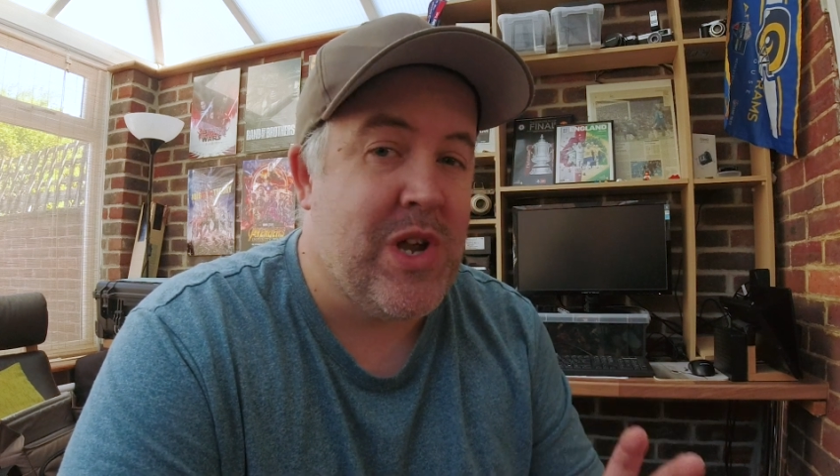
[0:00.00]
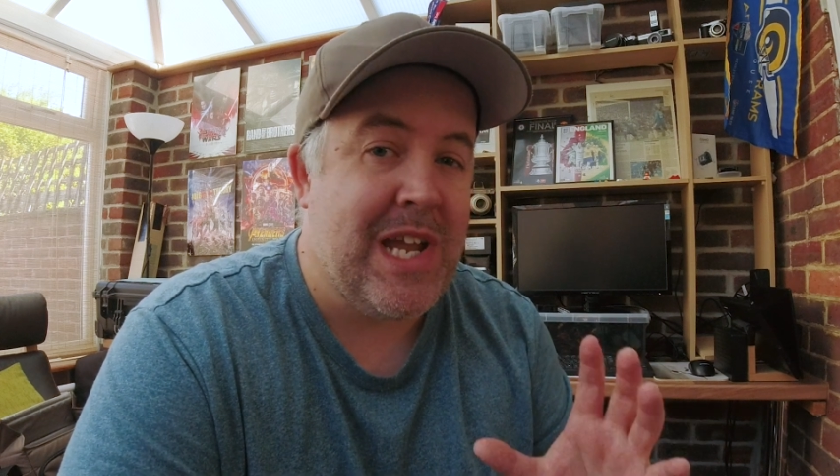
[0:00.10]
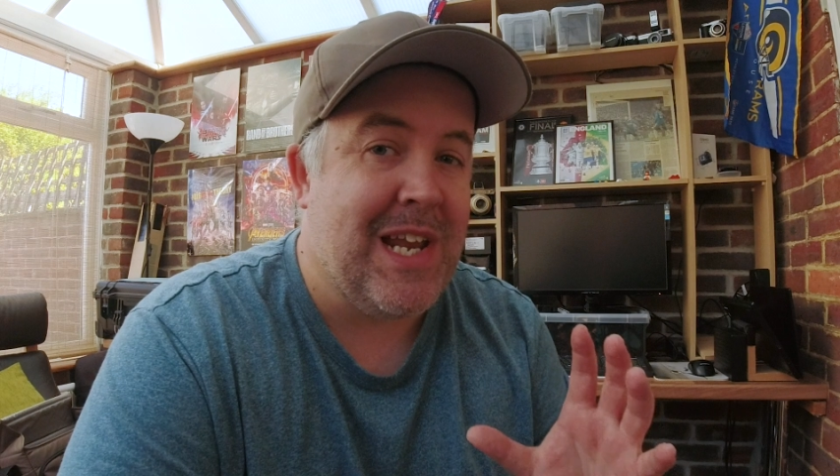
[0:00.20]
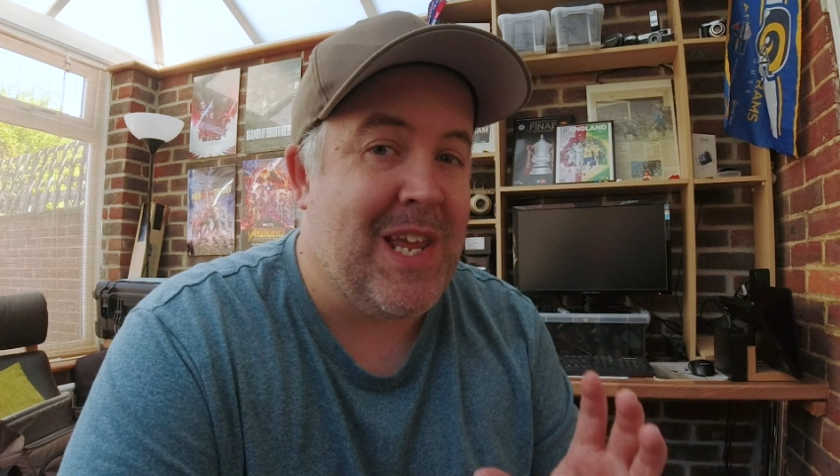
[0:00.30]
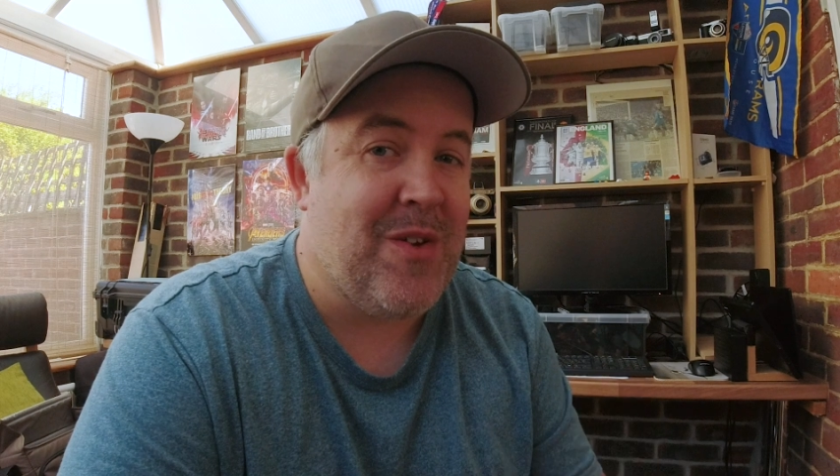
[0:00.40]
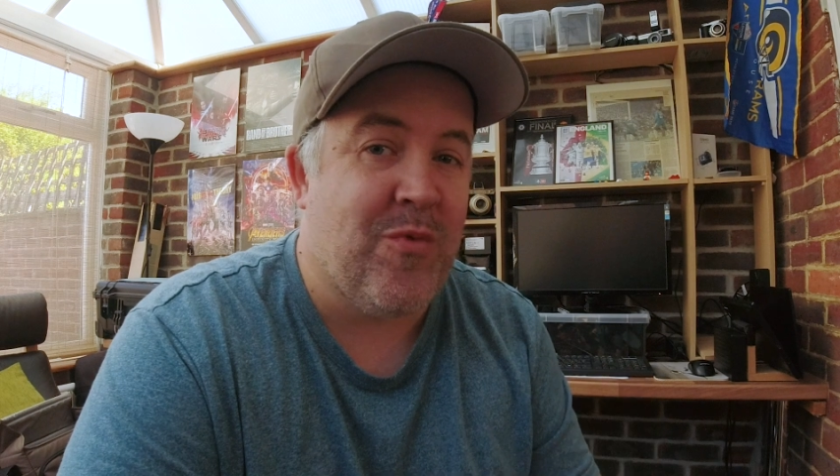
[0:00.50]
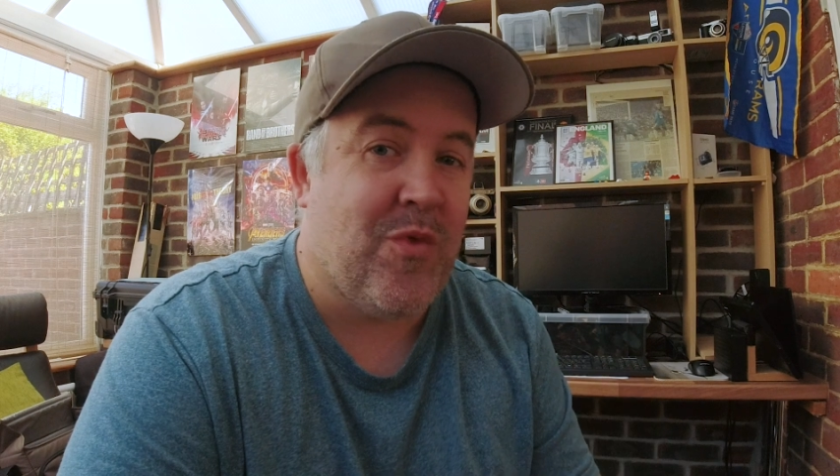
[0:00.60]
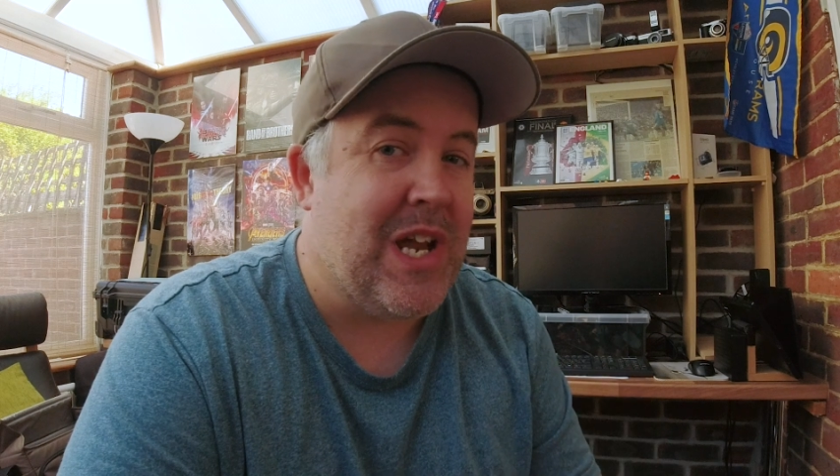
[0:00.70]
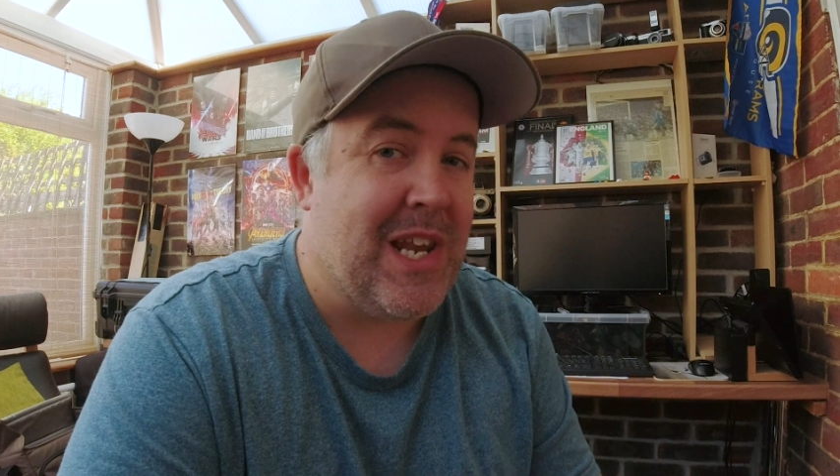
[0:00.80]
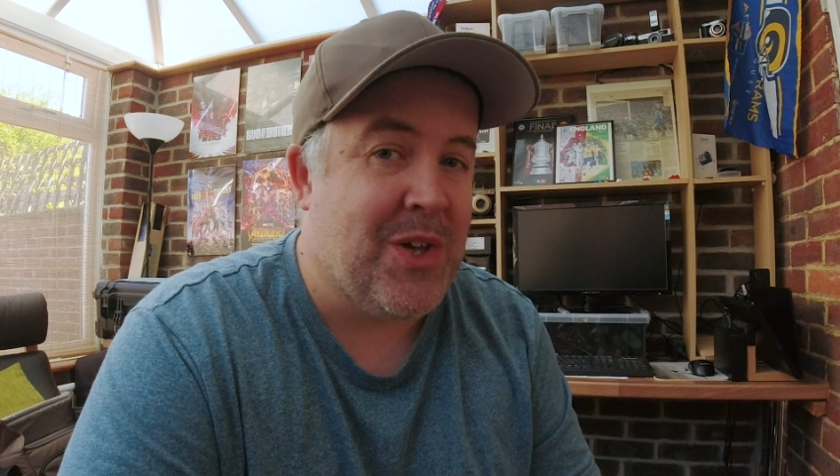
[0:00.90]

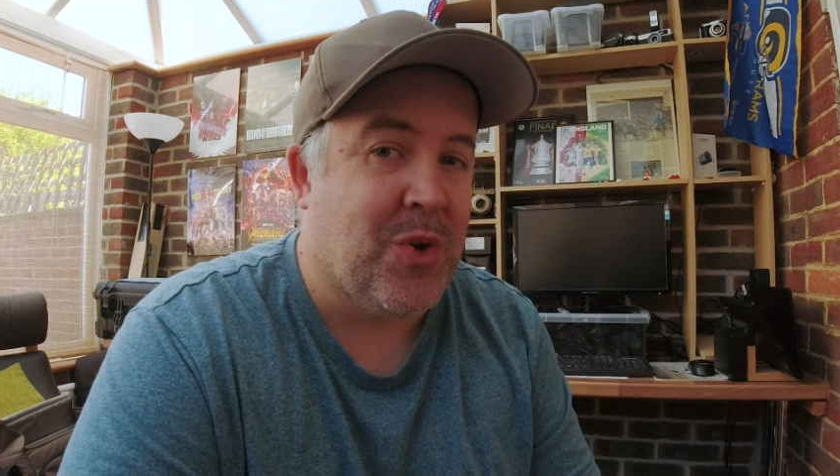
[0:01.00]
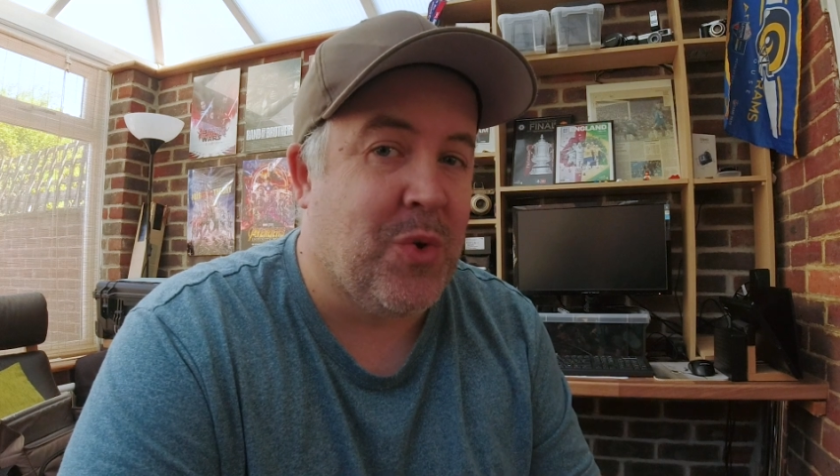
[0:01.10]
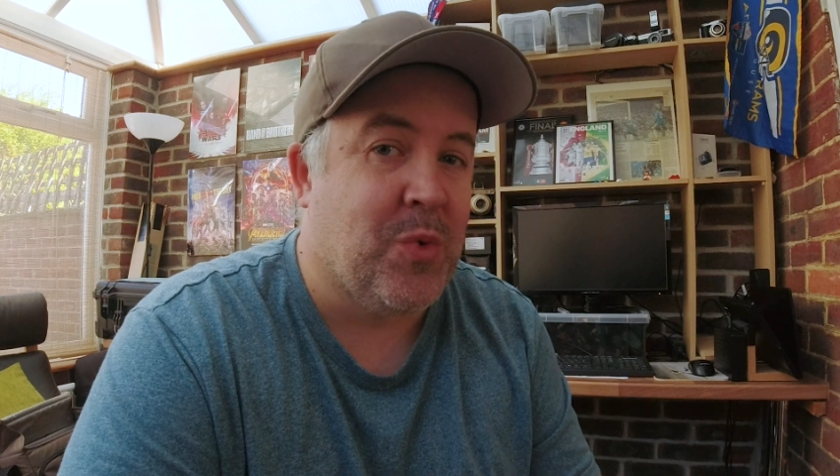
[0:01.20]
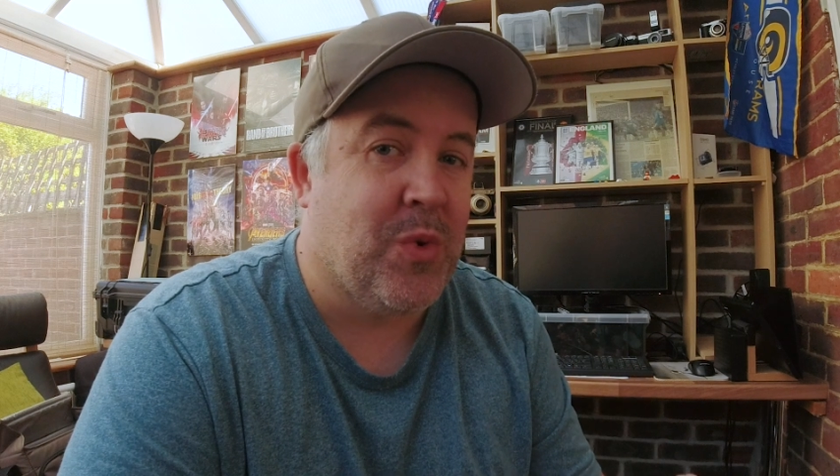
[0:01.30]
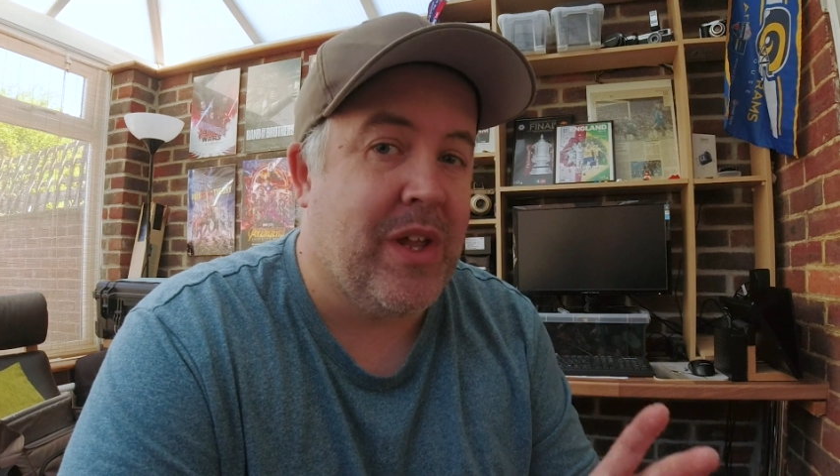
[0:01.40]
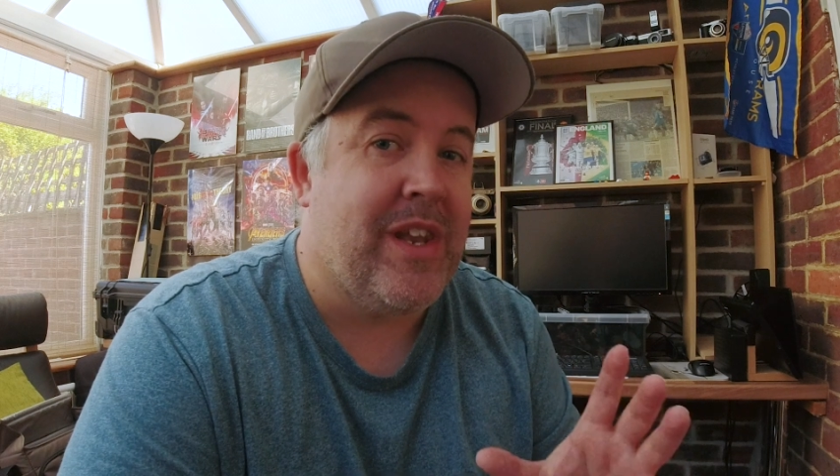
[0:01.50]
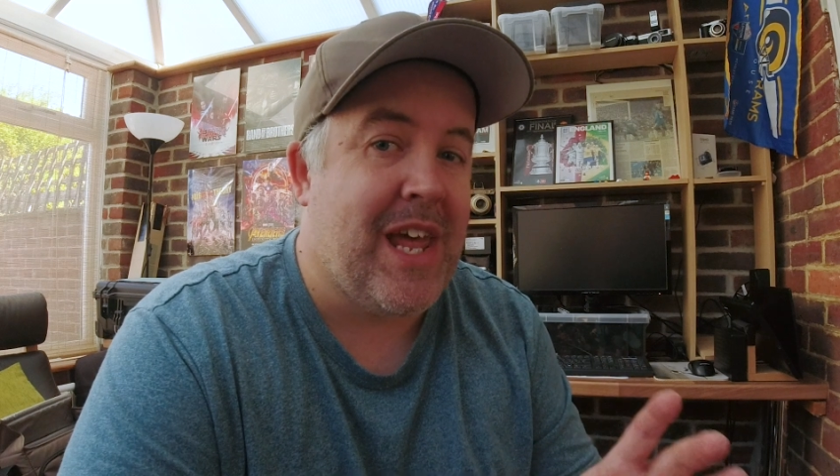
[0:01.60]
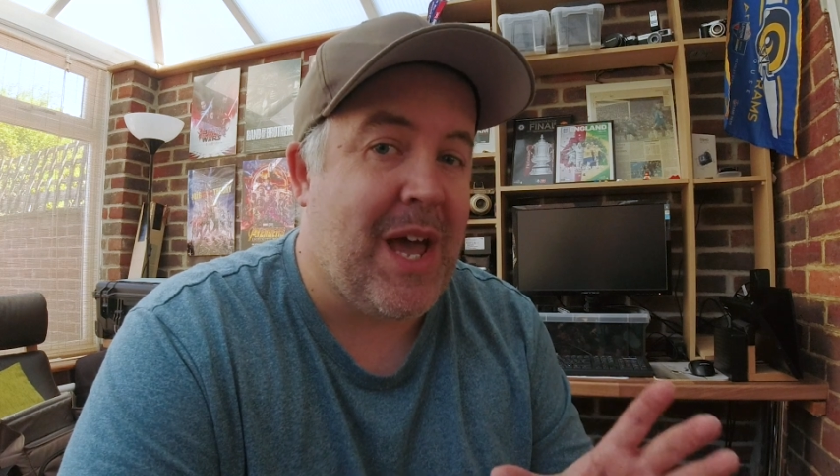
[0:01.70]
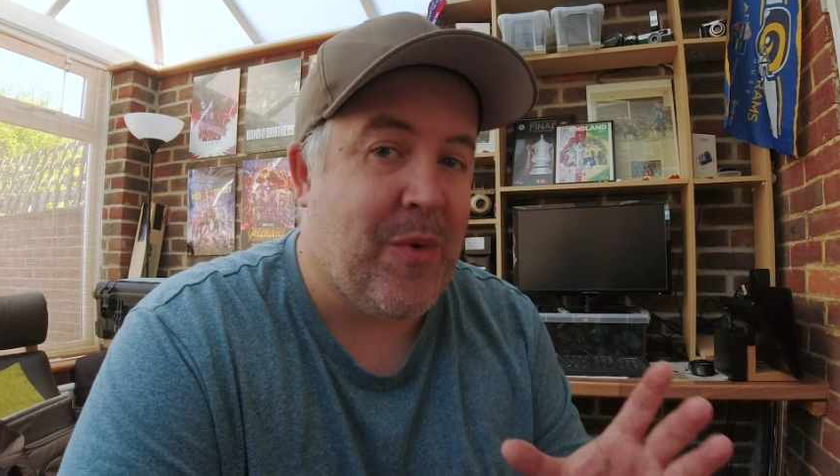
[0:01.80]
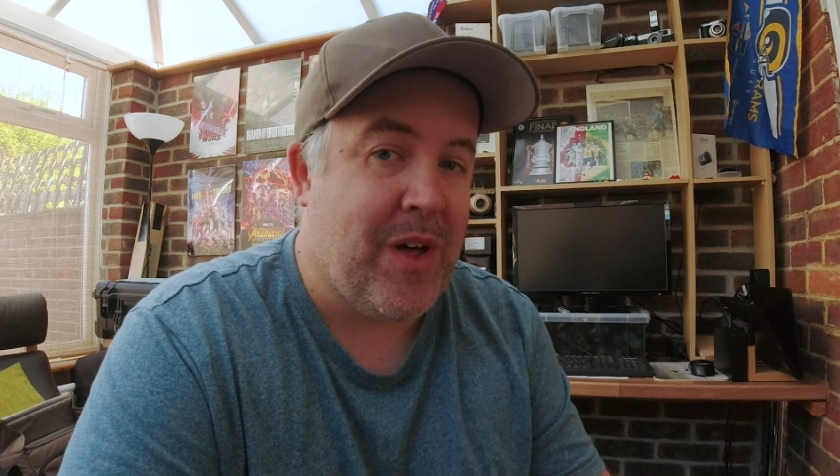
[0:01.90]
really cool
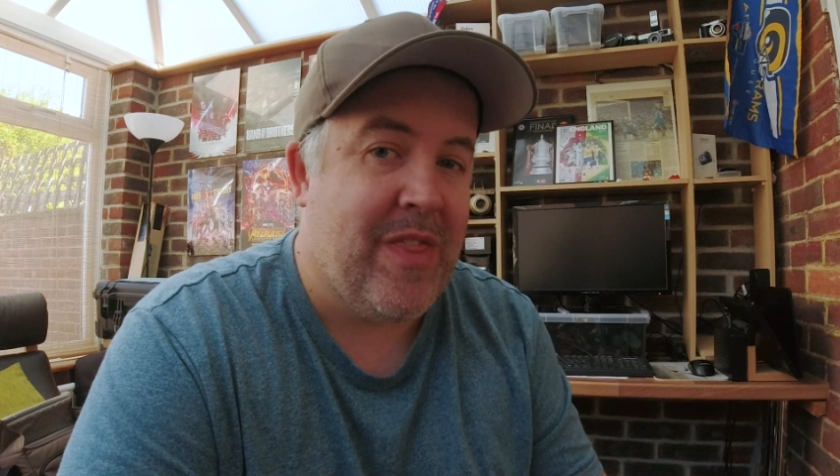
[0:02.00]
now